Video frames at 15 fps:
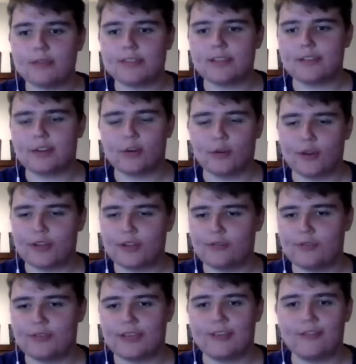He was never going
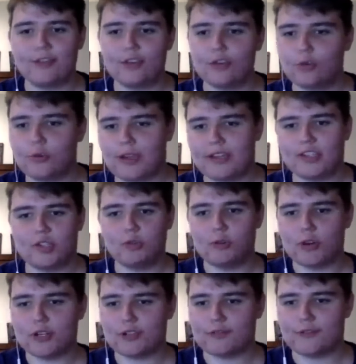to give you a
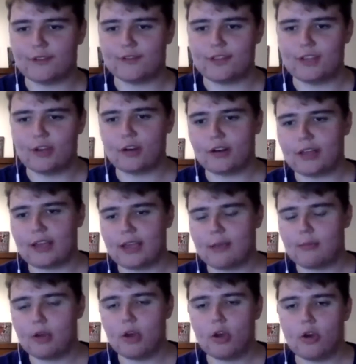two hundred fifty yard
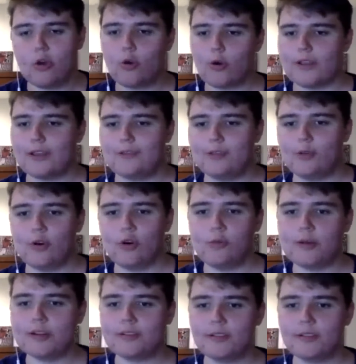game or give you a whole